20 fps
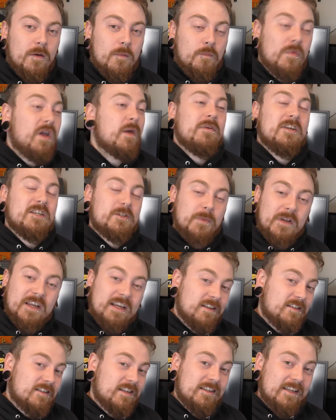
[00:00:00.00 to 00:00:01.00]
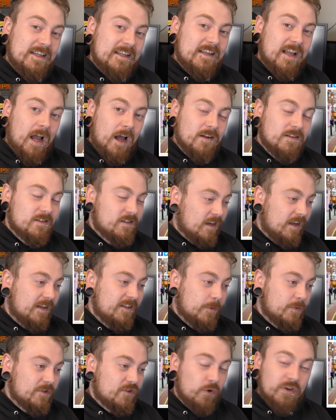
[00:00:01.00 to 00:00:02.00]
Maybe it's because Sadiq Khan said he
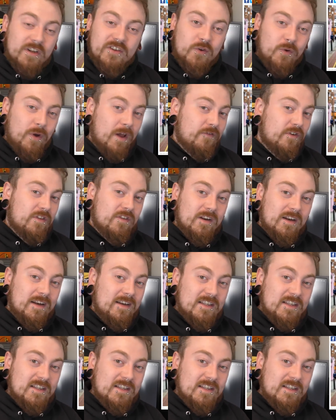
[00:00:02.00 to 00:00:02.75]
was going to do everything in